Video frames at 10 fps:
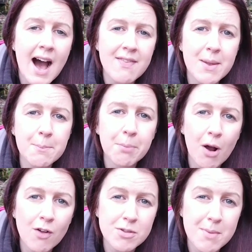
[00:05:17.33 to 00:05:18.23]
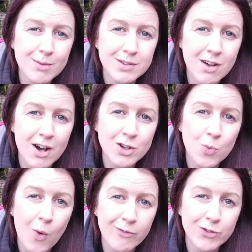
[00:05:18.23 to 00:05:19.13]
and then plant them outside
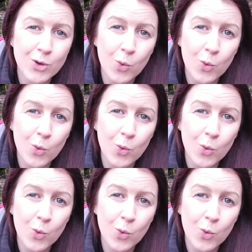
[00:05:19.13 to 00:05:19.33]
once